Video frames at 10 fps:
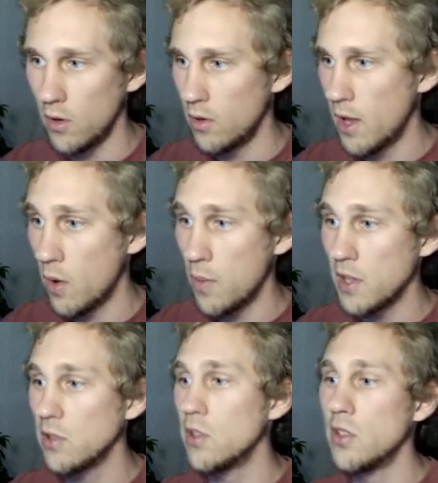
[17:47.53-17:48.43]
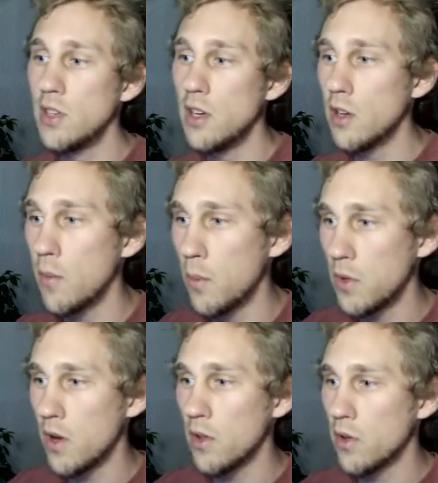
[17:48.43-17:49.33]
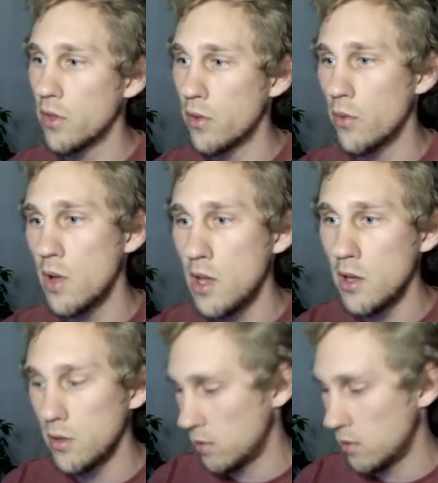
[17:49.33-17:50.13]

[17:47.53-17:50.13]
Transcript: Now we basically just need to come up with the other three.